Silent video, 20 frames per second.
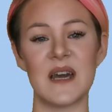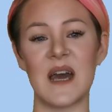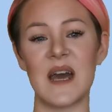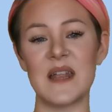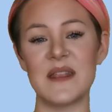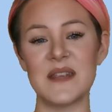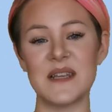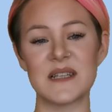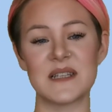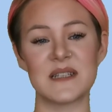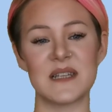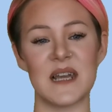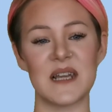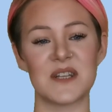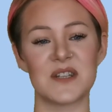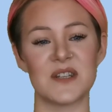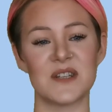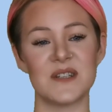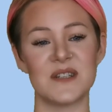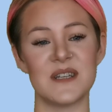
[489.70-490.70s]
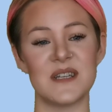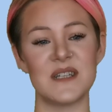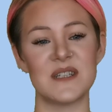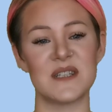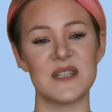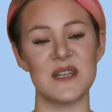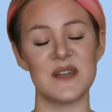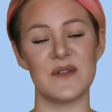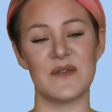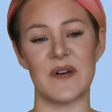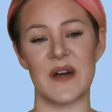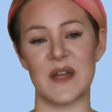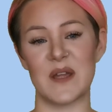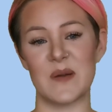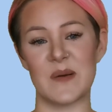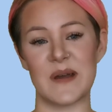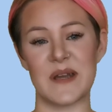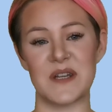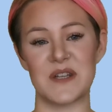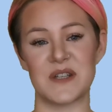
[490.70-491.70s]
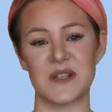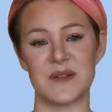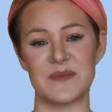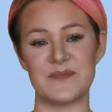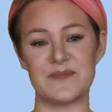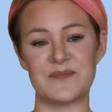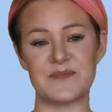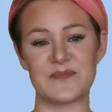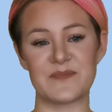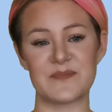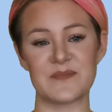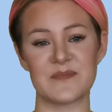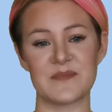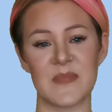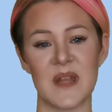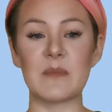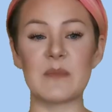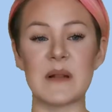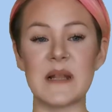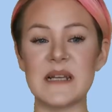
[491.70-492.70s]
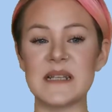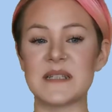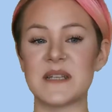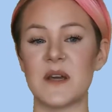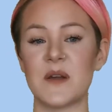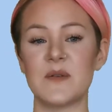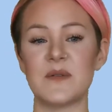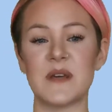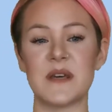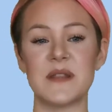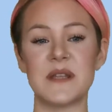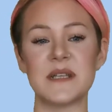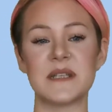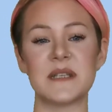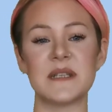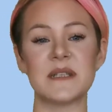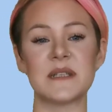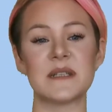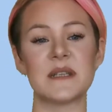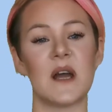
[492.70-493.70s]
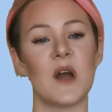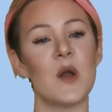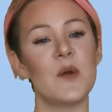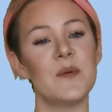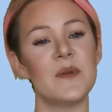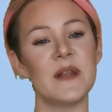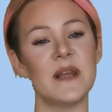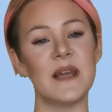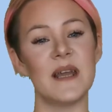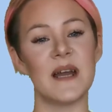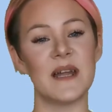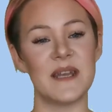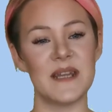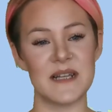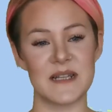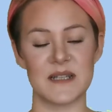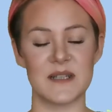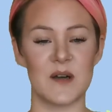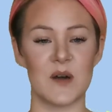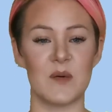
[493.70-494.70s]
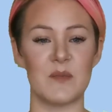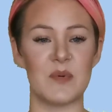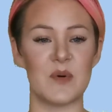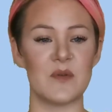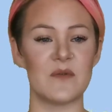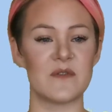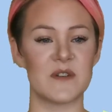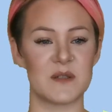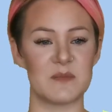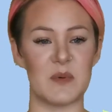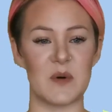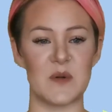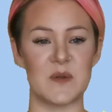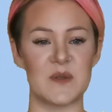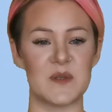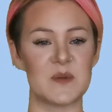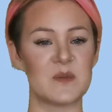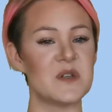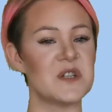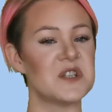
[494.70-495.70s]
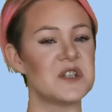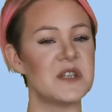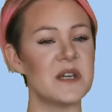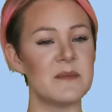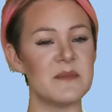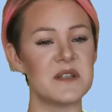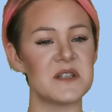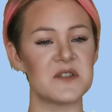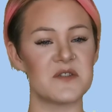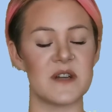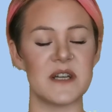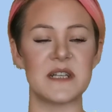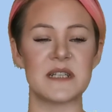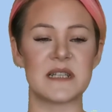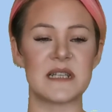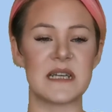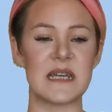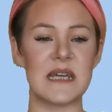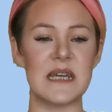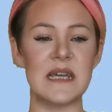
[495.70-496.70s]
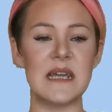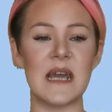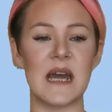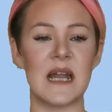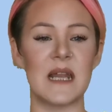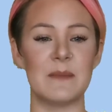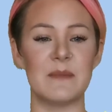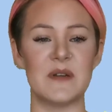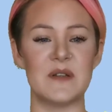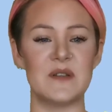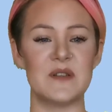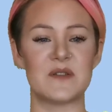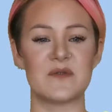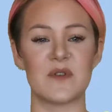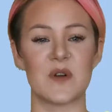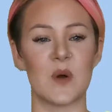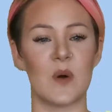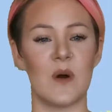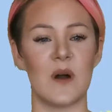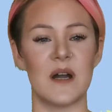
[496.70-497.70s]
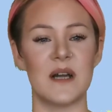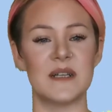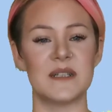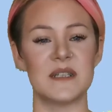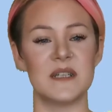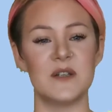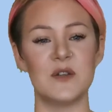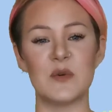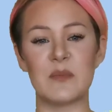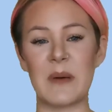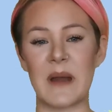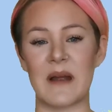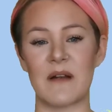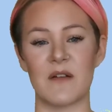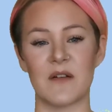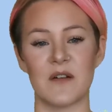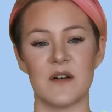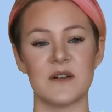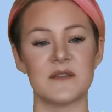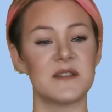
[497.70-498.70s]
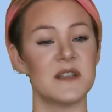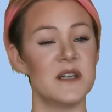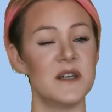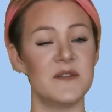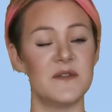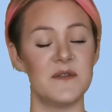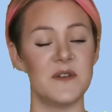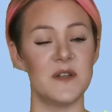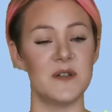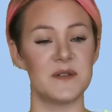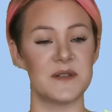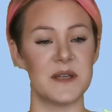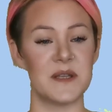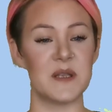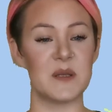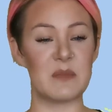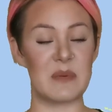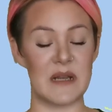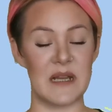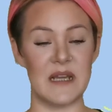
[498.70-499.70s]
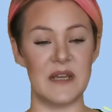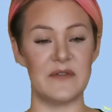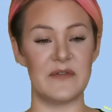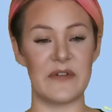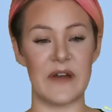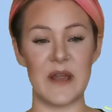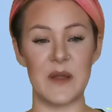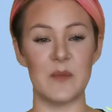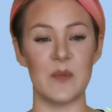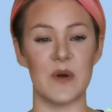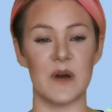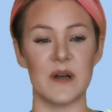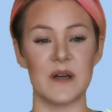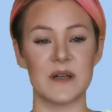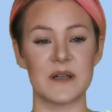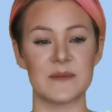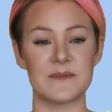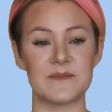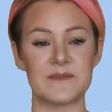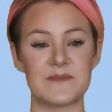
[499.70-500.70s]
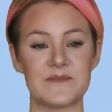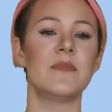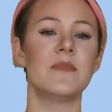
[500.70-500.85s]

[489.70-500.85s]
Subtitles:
And this section is the analysis. Please note that this is only an example response which demonstrates the key elements required in your paragraphs if using the PLEA framework.